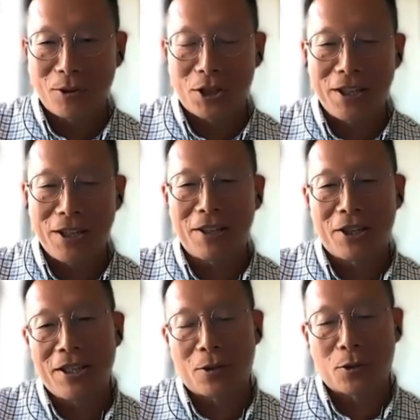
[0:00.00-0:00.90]
So she
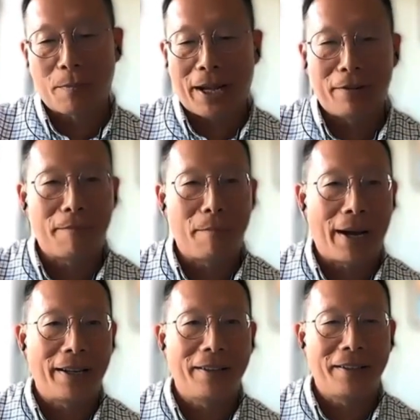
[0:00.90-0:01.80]
she is also part of
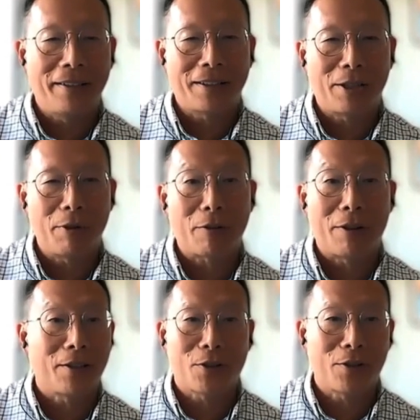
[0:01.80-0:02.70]
my uh, career
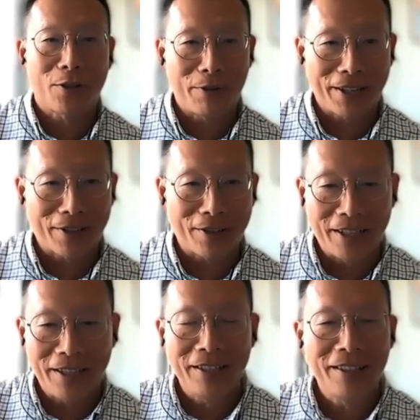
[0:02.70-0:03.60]
transition story
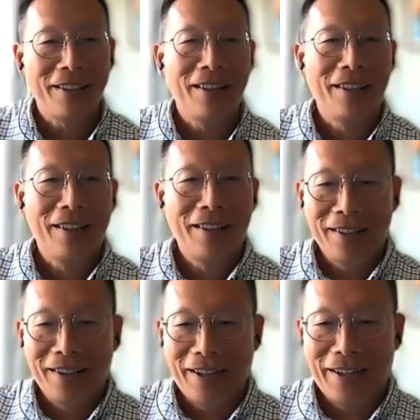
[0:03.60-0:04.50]
actually.
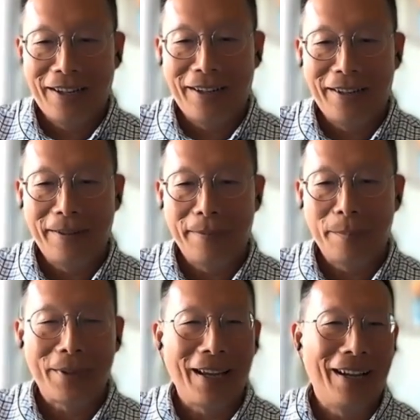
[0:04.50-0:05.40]
Yes.
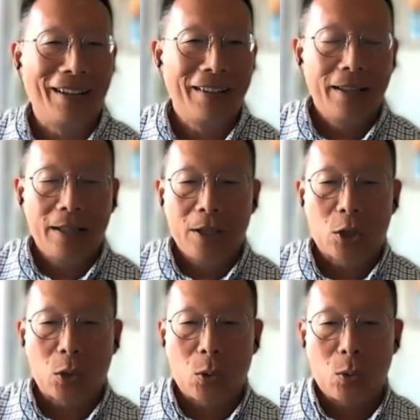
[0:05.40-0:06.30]
Um, yeah.
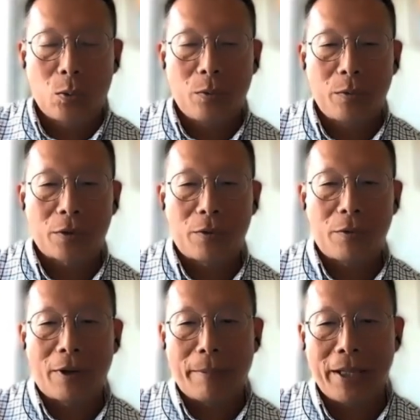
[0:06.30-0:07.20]
So
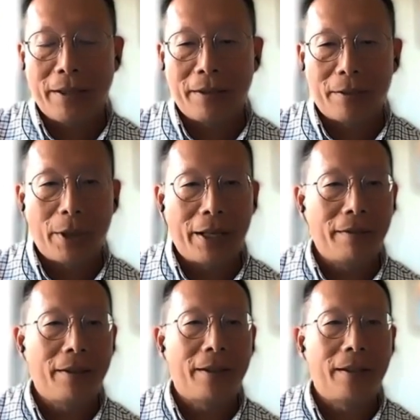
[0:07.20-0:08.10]
so I mean uh,
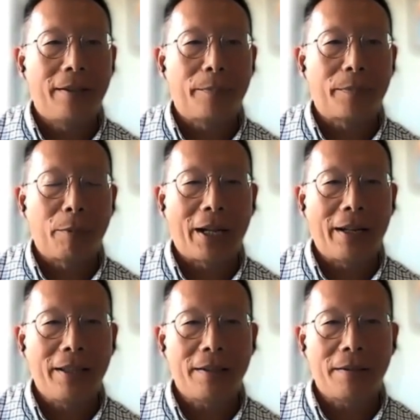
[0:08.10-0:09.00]
when uh, when
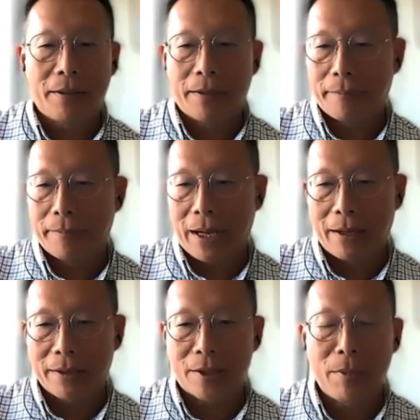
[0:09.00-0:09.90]
Eileen um,
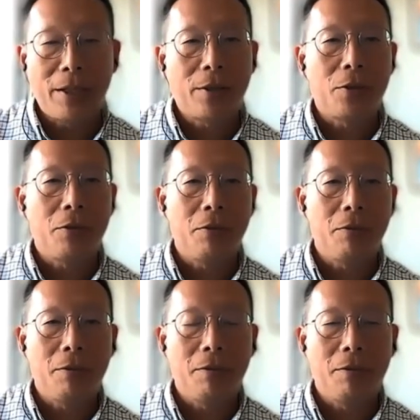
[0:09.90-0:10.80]
asked me
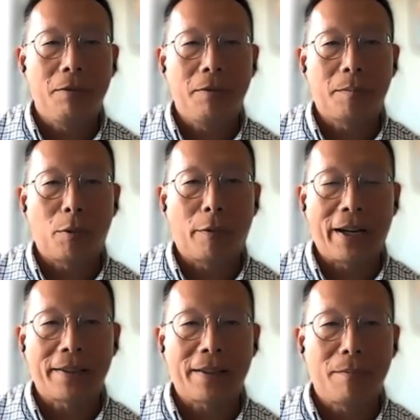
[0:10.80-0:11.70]
to
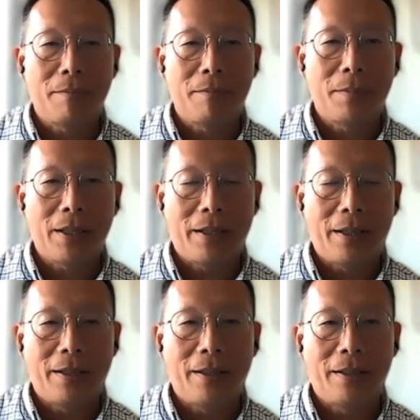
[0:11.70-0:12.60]
provide some
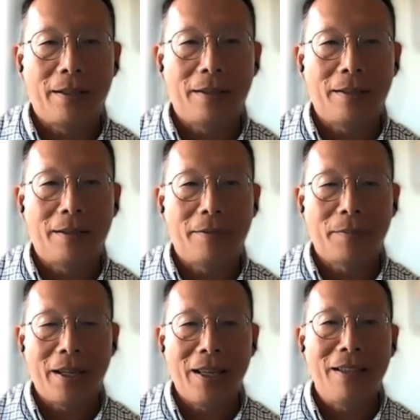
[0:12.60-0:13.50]
uh,
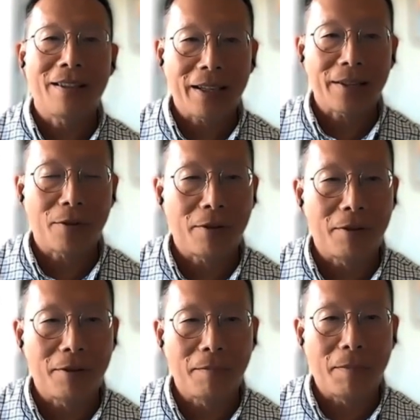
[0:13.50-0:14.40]
insights
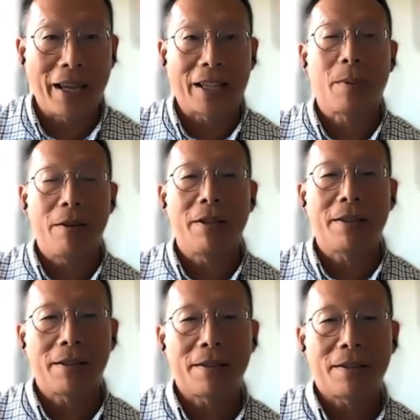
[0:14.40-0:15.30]
or my
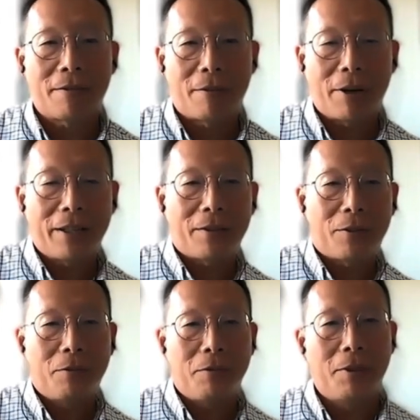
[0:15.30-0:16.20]
experiences, right,
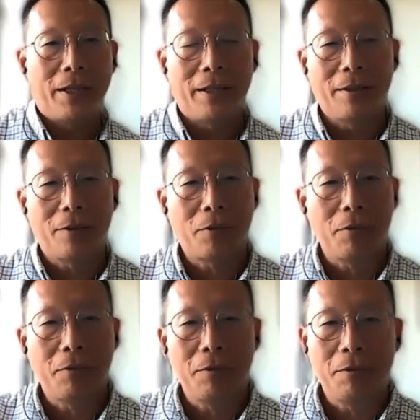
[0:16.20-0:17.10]
to uh,
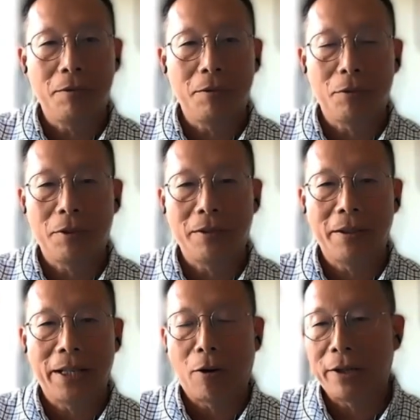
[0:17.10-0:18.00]
to to
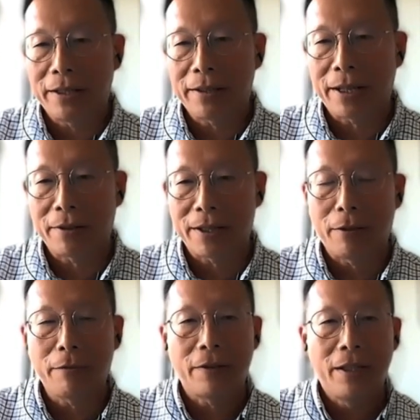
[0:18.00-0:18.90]
uh, an audience like
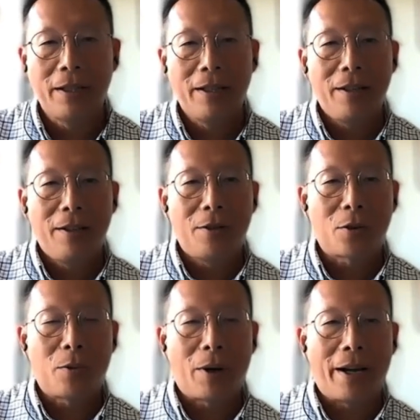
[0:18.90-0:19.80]
yourself.
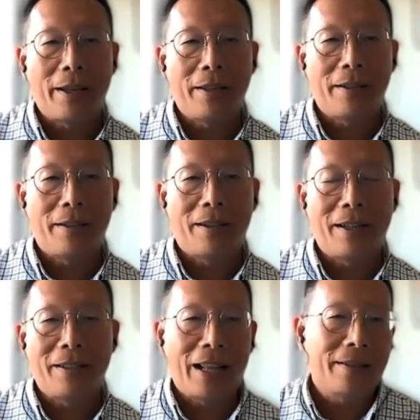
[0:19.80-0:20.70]
So I uh,
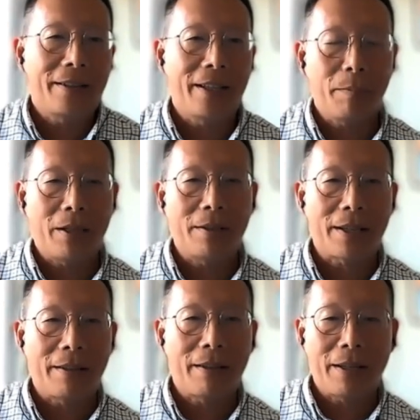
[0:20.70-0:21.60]
I didn't hesitate
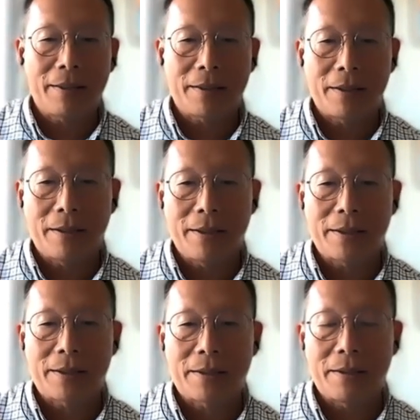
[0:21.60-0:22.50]
because I think it's uh,
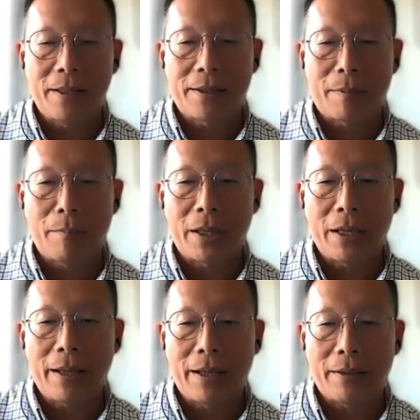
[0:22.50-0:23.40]
it's it's
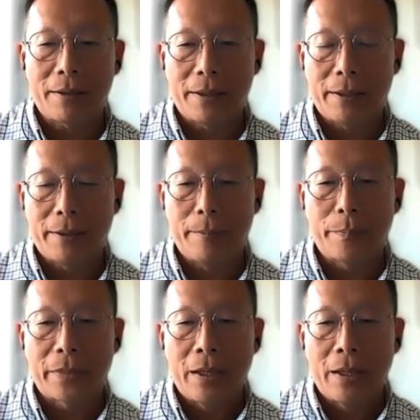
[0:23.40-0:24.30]
something that um,